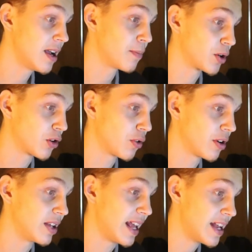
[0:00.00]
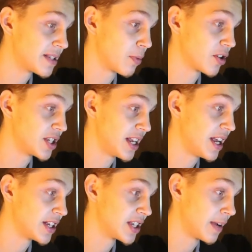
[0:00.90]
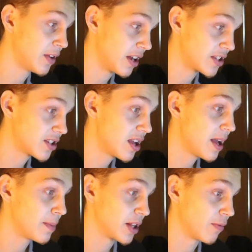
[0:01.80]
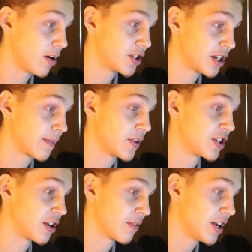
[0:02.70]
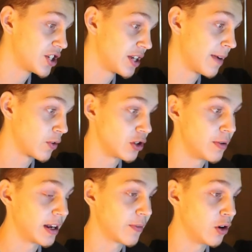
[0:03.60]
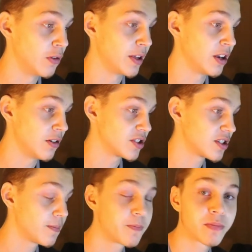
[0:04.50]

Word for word: but according to his mercy he saved us, by the washing of regeneration and renewing of the Holy Ghost.